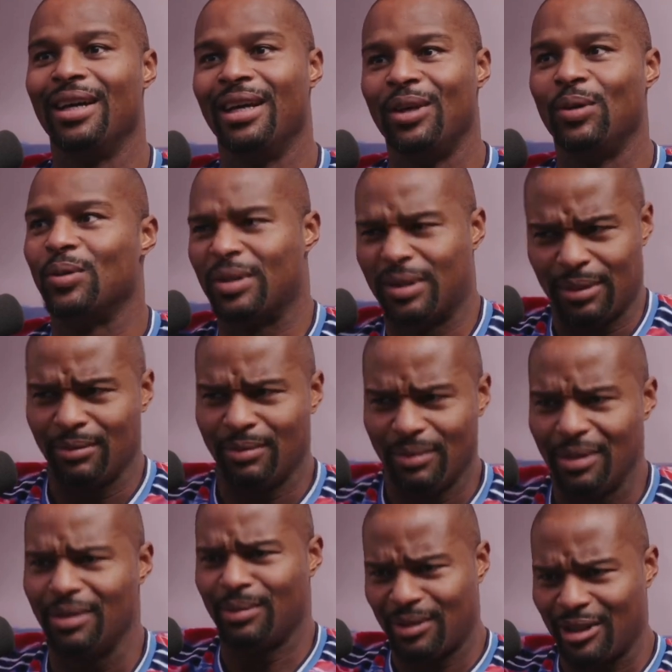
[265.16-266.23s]
He was
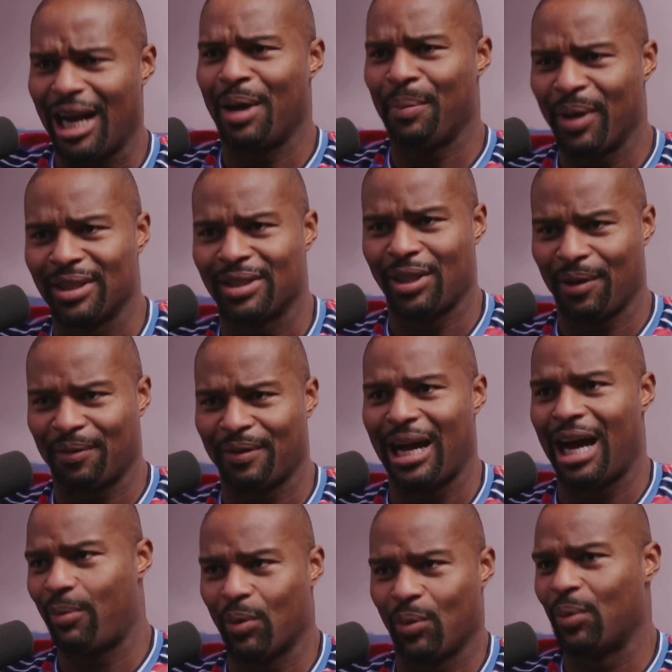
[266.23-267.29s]
trying to be a tough guy,
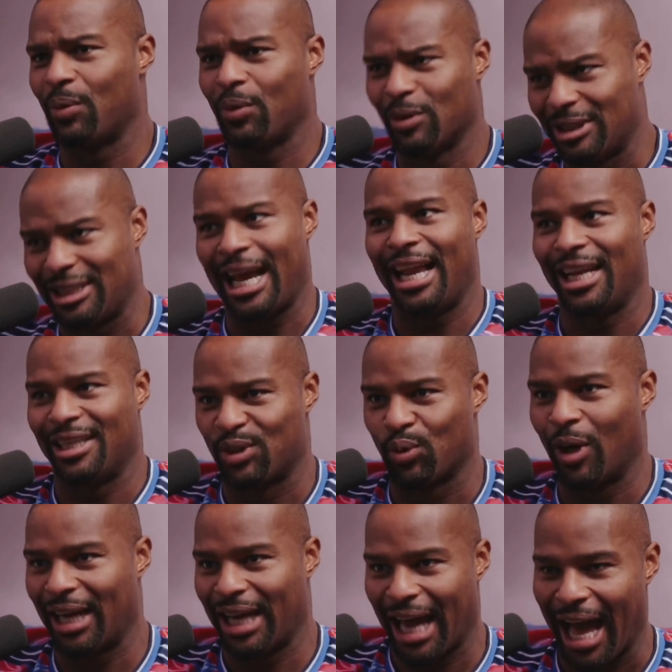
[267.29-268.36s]
challenged
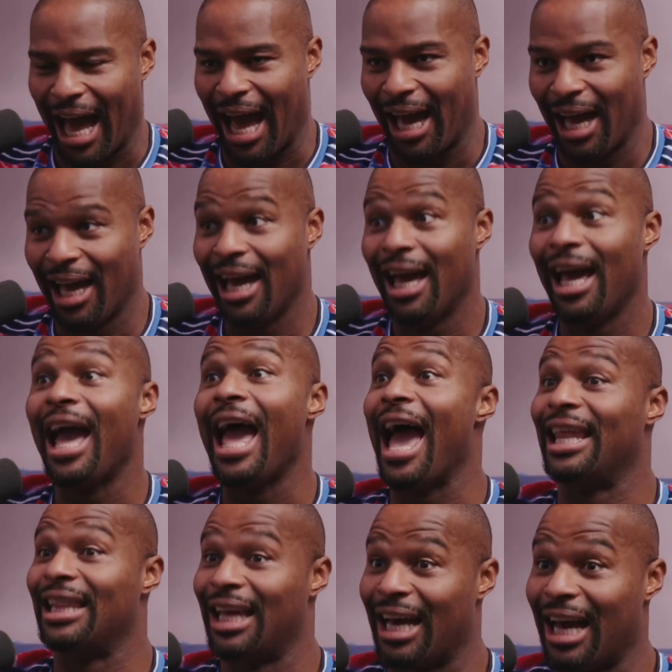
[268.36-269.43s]
one guy,
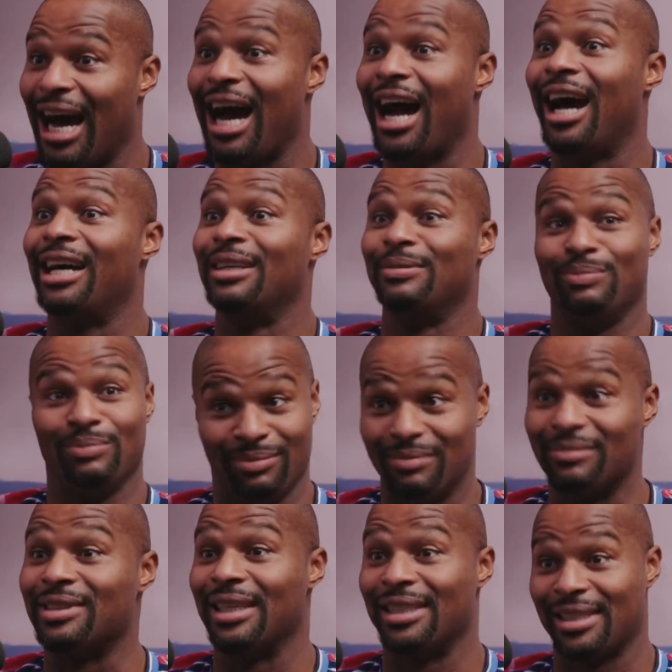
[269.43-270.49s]
and the guy
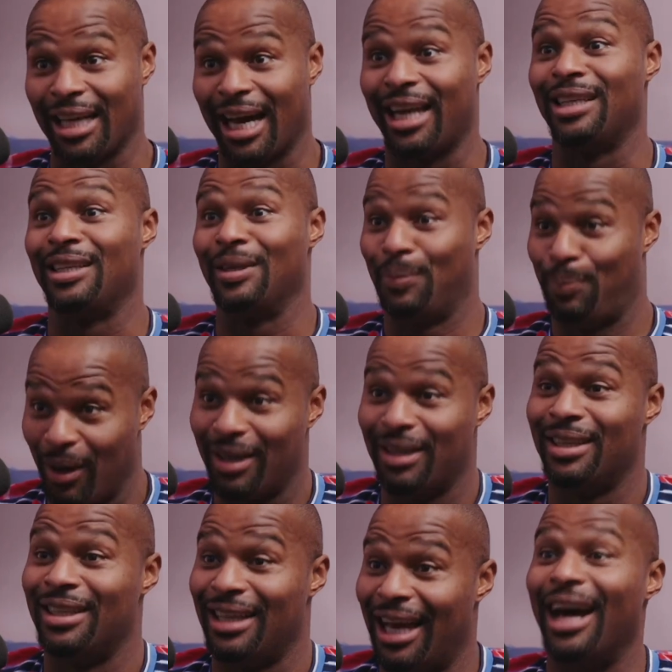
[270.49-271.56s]
decided to
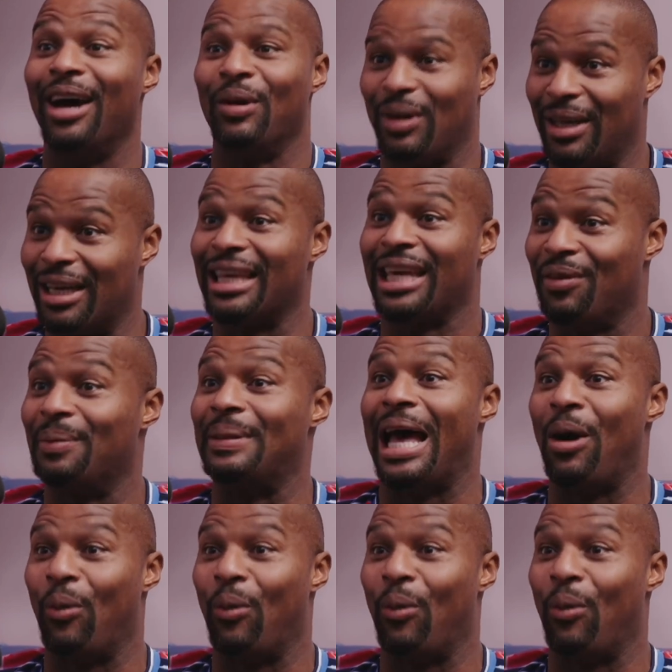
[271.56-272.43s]
give him that